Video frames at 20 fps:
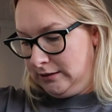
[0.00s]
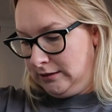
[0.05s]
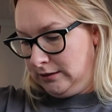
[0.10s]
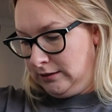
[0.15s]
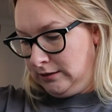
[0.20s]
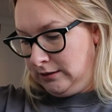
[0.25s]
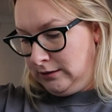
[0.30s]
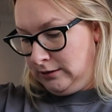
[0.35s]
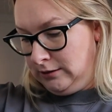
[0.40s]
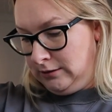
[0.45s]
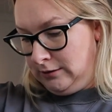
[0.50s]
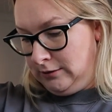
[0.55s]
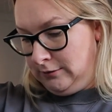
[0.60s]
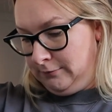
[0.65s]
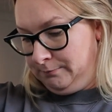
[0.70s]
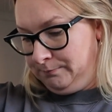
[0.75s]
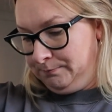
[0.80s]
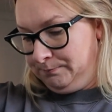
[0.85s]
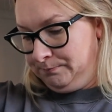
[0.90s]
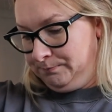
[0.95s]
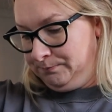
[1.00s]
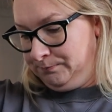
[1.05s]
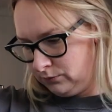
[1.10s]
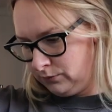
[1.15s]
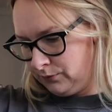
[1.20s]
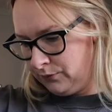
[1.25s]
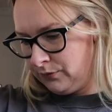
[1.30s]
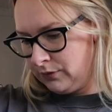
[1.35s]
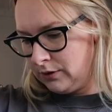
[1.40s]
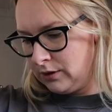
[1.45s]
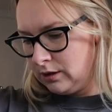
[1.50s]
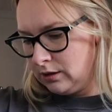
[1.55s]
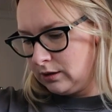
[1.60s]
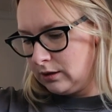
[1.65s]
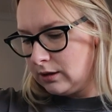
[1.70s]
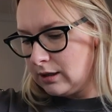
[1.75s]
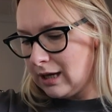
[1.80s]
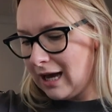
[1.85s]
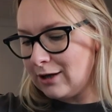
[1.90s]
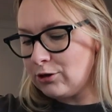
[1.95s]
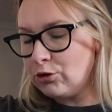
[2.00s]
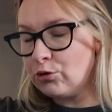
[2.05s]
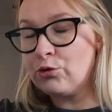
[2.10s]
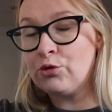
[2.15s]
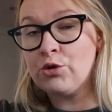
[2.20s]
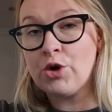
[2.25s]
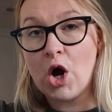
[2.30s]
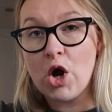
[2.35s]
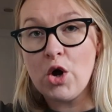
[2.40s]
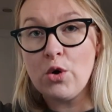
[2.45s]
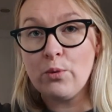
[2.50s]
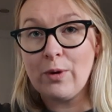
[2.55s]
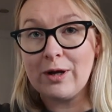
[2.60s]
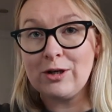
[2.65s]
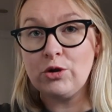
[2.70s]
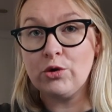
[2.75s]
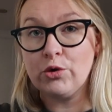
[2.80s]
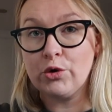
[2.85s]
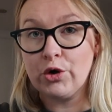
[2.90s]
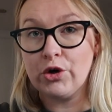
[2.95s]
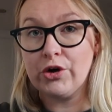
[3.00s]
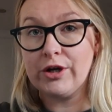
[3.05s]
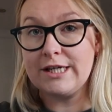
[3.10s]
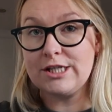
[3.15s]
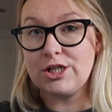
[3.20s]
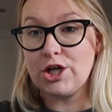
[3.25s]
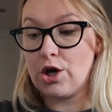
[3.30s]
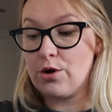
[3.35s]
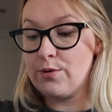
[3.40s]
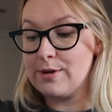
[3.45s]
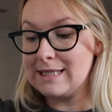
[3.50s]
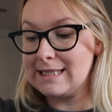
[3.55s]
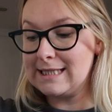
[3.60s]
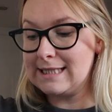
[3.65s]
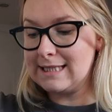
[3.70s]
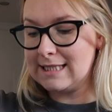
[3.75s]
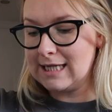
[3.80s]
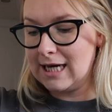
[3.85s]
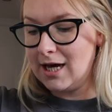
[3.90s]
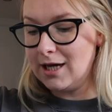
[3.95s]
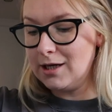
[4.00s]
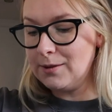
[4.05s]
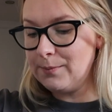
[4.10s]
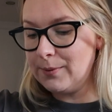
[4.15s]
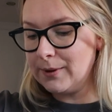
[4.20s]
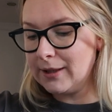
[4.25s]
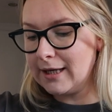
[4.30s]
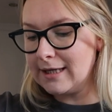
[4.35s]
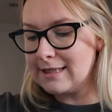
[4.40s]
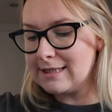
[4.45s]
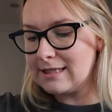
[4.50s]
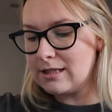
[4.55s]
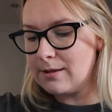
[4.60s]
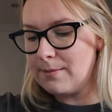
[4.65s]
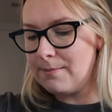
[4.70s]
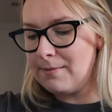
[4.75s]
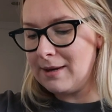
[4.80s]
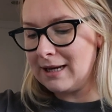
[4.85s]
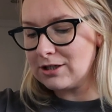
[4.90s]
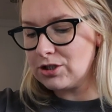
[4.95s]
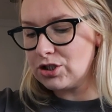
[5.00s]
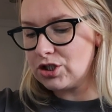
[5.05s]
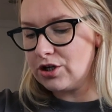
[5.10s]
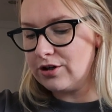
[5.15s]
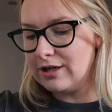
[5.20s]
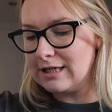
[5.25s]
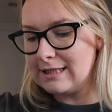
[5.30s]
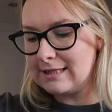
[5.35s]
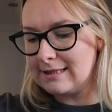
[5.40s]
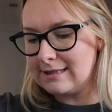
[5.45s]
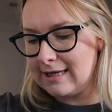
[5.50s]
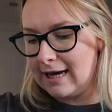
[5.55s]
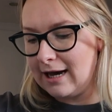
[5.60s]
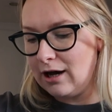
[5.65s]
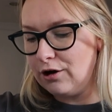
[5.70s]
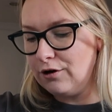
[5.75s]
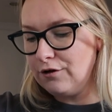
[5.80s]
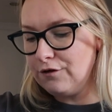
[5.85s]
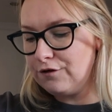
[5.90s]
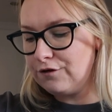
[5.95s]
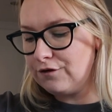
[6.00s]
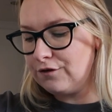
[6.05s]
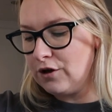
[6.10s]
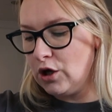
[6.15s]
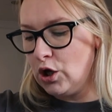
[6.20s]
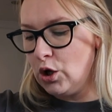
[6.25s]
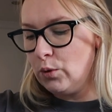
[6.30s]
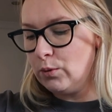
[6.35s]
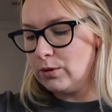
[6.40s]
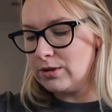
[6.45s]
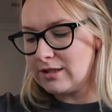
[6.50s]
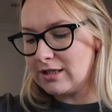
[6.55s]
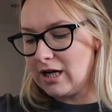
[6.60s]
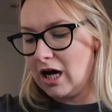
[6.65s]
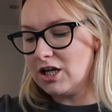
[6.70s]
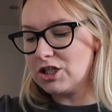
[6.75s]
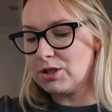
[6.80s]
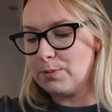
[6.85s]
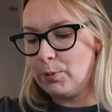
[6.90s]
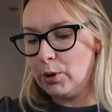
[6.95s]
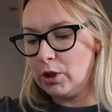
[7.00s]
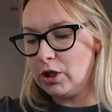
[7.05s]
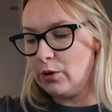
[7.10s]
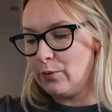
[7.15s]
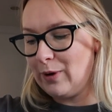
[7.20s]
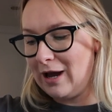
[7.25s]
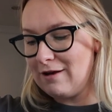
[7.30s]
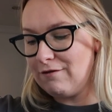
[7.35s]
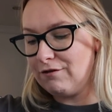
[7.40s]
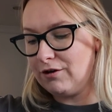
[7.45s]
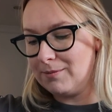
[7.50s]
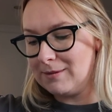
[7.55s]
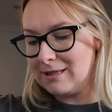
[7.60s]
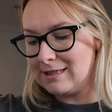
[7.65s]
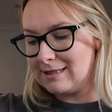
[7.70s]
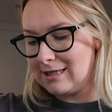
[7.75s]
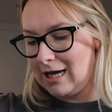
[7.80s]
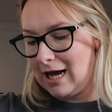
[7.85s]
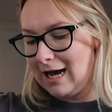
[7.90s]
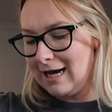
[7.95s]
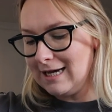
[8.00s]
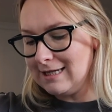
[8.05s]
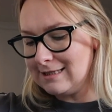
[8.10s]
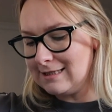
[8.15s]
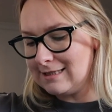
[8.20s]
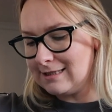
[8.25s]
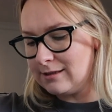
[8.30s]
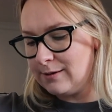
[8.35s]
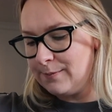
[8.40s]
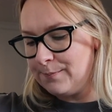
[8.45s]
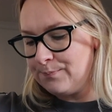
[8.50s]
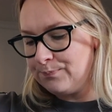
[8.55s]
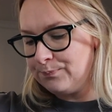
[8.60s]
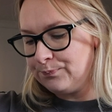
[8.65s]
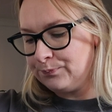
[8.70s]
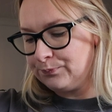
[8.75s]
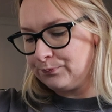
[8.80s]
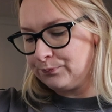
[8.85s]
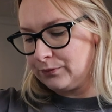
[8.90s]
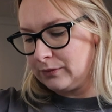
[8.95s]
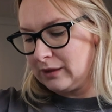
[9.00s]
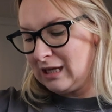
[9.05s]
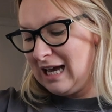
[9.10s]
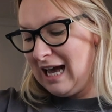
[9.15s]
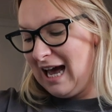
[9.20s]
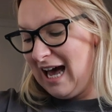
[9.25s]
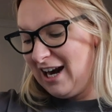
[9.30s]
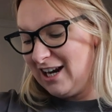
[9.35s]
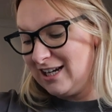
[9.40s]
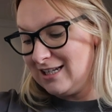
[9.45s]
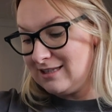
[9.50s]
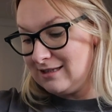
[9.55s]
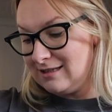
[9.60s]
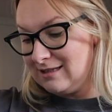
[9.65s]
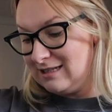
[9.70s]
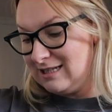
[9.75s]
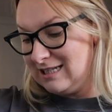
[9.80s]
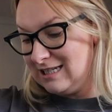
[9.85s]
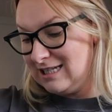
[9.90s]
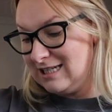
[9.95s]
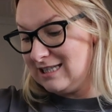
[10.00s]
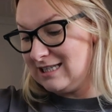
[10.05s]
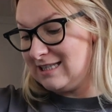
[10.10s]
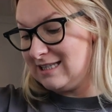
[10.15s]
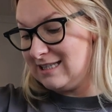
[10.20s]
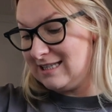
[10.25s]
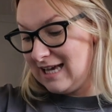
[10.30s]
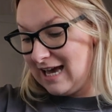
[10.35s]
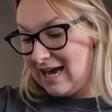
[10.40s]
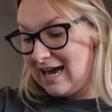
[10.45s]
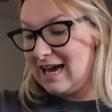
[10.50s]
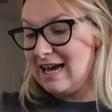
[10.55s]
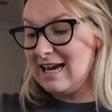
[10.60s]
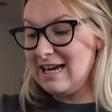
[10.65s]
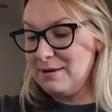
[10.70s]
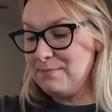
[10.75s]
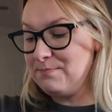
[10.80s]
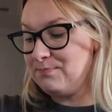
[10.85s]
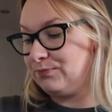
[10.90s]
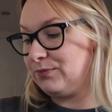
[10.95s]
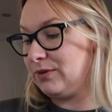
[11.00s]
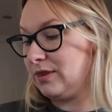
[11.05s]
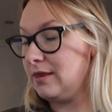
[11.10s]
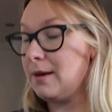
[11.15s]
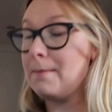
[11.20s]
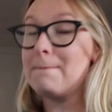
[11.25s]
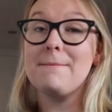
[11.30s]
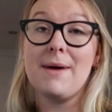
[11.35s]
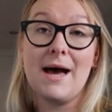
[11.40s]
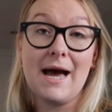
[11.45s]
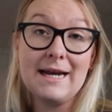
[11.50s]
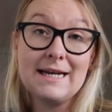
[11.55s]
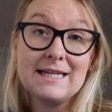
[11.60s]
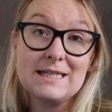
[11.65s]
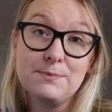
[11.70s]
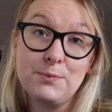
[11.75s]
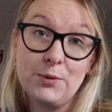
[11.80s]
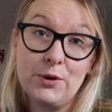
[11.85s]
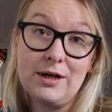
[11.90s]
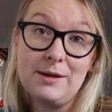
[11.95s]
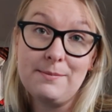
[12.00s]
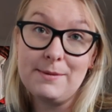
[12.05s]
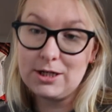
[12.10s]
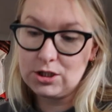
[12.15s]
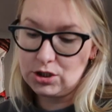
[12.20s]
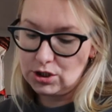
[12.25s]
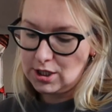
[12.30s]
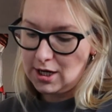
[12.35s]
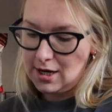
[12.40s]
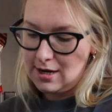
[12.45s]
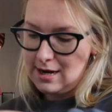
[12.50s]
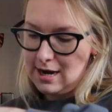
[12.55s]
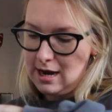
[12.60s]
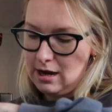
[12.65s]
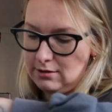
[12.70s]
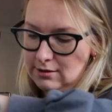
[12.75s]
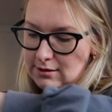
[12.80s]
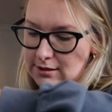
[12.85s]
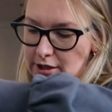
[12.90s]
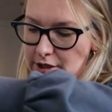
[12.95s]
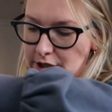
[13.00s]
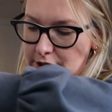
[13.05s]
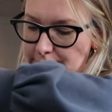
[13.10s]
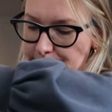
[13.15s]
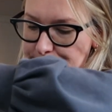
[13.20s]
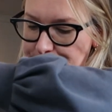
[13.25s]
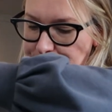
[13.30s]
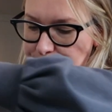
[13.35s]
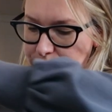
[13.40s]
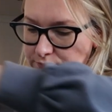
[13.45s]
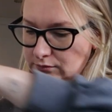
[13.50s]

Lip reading: And you'll know when your cookie dough is done because the mixture itself will start to pull away from the sides. And I'd say that mine is pretty much done now. So